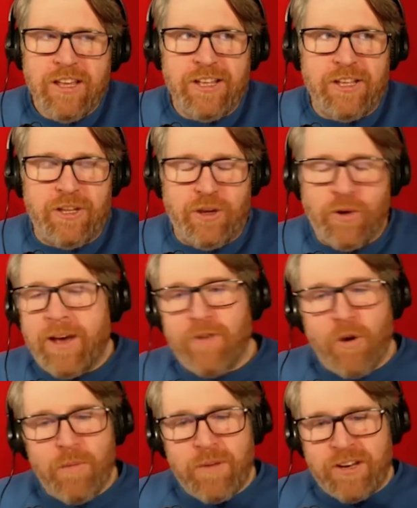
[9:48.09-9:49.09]
You have
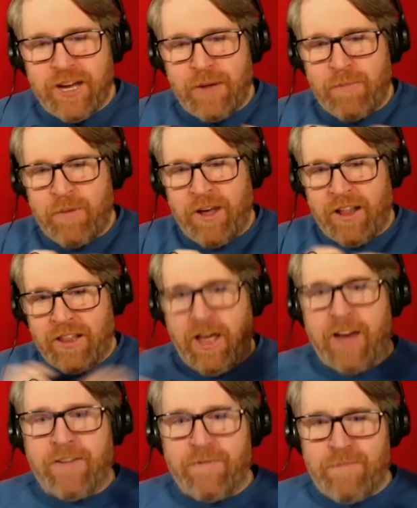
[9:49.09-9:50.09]
opened up a
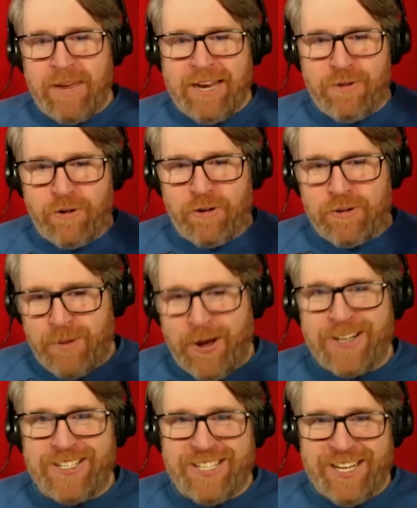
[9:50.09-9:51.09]
lot of Pandora's
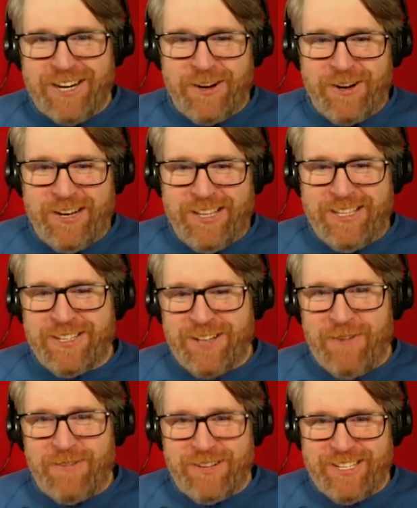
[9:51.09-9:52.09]
box here in this
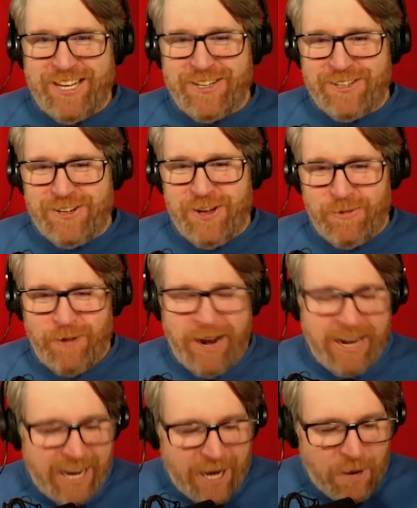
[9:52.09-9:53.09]
conversation
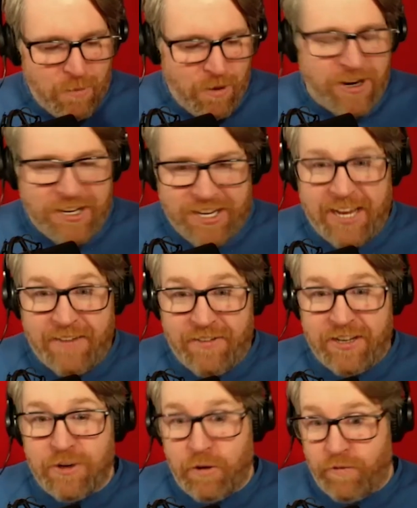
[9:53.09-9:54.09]
already, and I want to dive
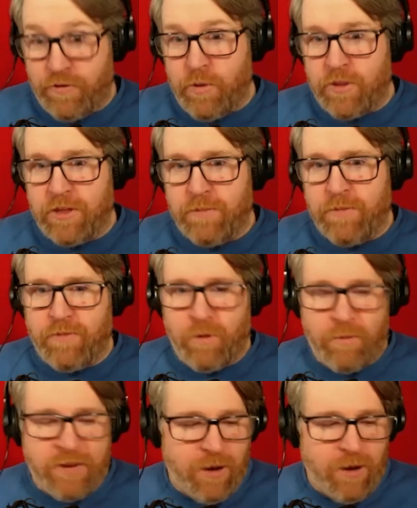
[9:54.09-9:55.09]
into a few of them before
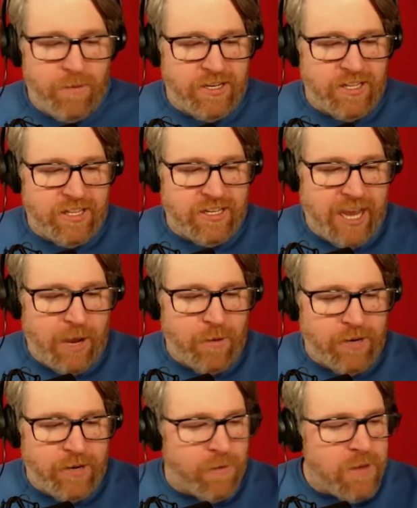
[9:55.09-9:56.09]
we go into the town
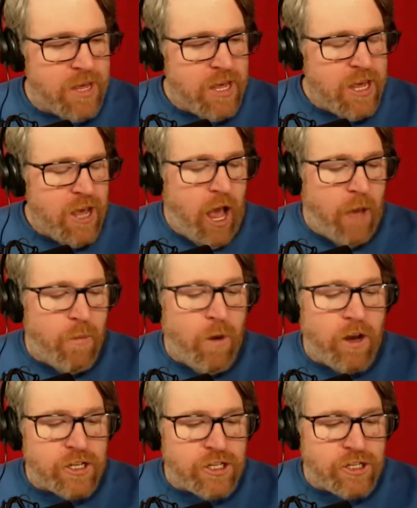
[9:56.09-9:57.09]
here. I
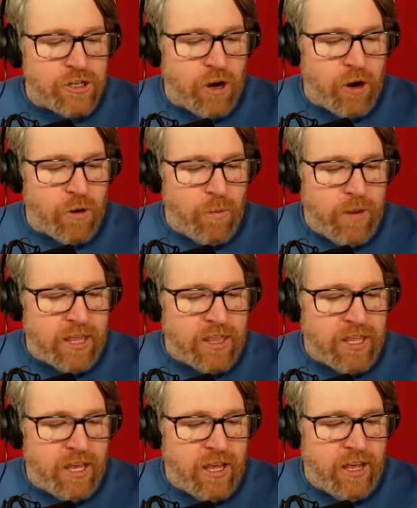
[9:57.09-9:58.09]
want to start
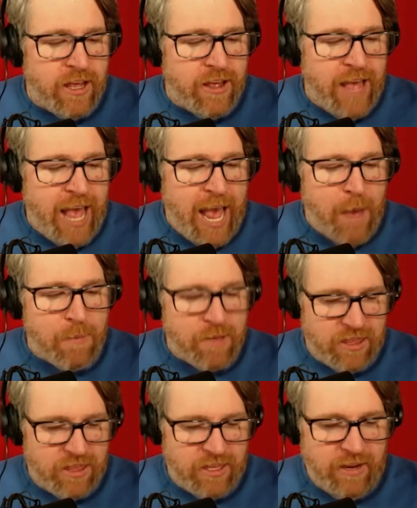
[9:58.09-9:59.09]
with
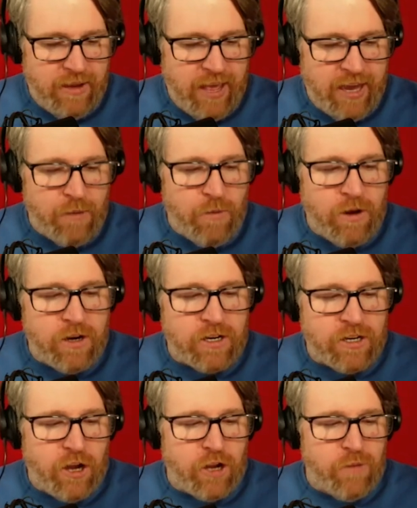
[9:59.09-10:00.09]
apathy, and I want to
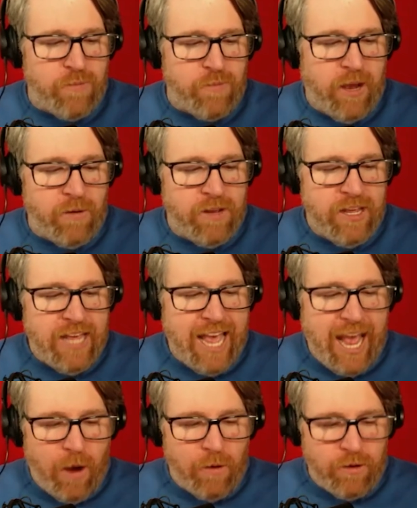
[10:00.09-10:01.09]
talk about
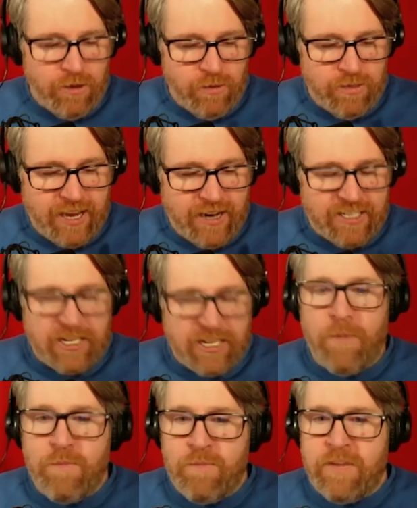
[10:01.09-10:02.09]
how you said
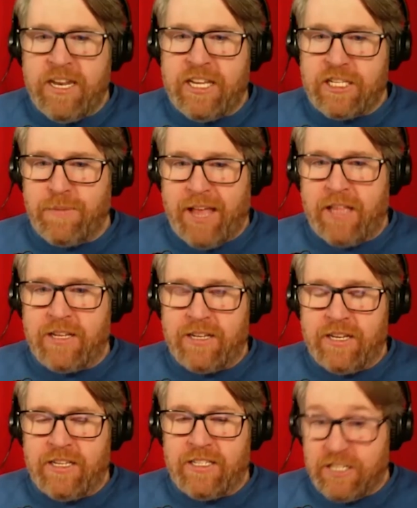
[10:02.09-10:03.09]
some
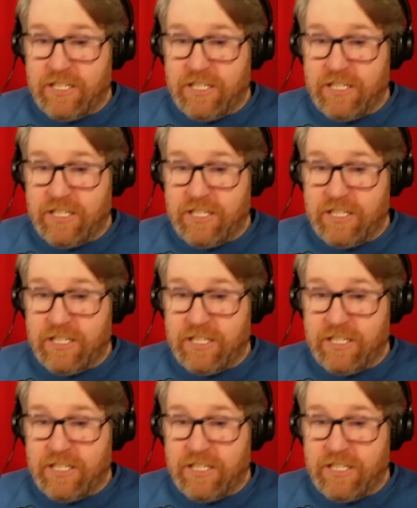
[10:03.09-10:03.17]
municipalities and